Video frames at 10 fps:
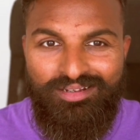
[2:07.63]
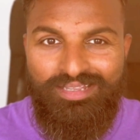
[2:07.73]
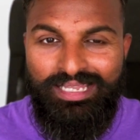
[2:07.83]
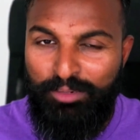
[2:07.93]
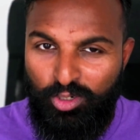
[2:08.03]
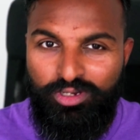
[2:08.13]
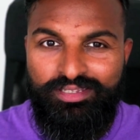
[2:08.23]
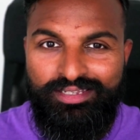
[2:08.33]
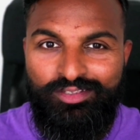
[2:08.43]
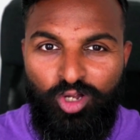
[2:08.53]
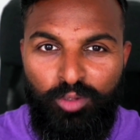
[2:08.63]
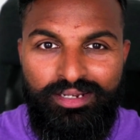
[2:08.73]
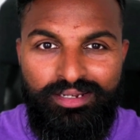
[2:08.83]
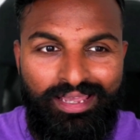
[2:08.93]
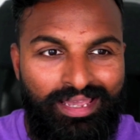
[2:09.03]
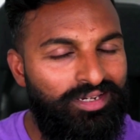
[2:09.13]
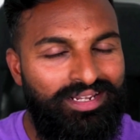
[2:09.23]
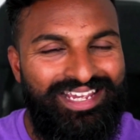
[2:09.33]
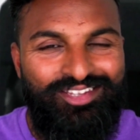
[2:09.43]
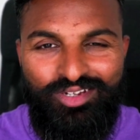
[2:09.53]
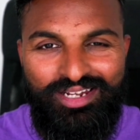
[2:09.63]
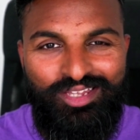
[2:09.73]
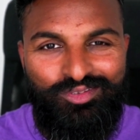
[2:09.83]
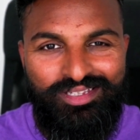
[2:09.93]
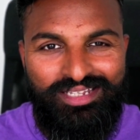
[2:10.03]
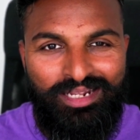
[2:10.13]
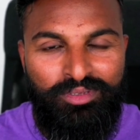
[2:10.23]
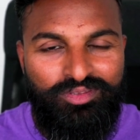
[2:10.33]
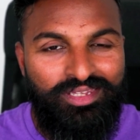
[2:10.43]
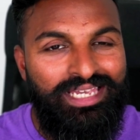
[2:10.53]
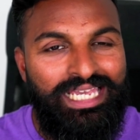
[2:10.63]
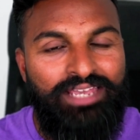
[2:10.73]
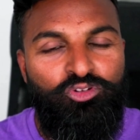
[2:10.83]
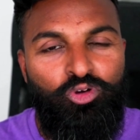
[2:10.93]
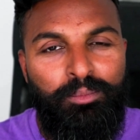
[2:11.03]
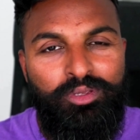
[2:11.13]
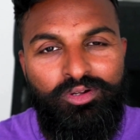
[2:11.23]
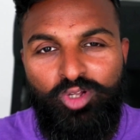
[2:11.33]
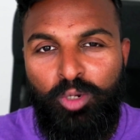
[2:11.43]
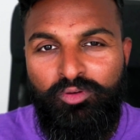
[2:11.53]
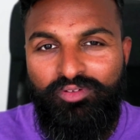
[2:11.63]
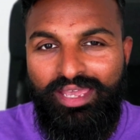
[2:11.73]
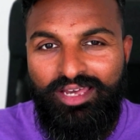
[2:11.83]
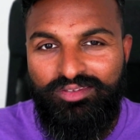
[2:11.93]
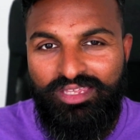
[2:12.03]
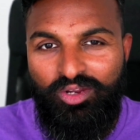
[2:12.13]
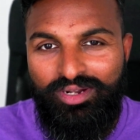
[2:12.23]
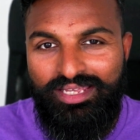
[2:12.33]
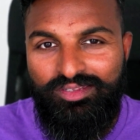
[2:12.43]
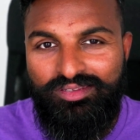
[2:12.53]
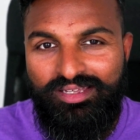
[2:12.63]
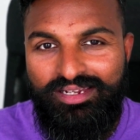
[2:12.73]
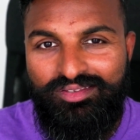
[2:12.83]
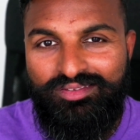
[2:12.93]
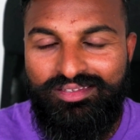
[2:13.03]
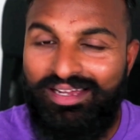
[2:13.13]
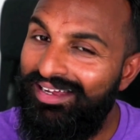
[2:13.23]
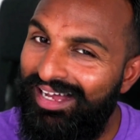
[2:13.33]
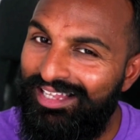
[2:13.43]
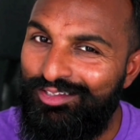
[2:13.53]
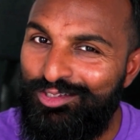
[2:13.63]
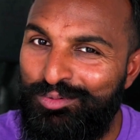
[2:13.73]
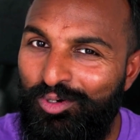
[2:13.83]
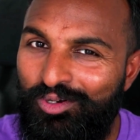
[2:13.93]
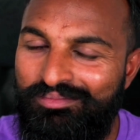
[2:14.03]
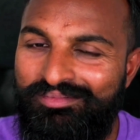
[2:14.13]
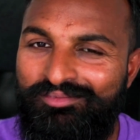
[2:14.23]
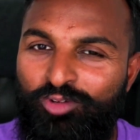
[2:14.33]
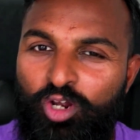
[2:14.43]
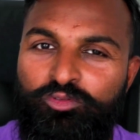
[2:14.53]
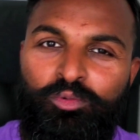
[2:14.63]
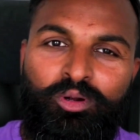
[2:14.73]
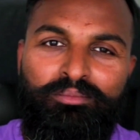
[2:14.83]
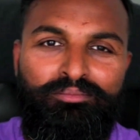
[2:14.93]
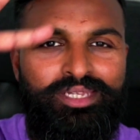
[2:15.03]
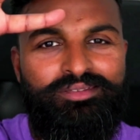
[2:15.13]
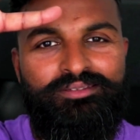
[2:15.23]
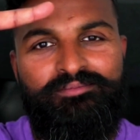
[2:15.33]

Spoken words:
Let me know what you think in the comment. And is there an insight that I missed? If you want to be on top of AI security insights, I'll see you tomorrow. Follow for more. Peace.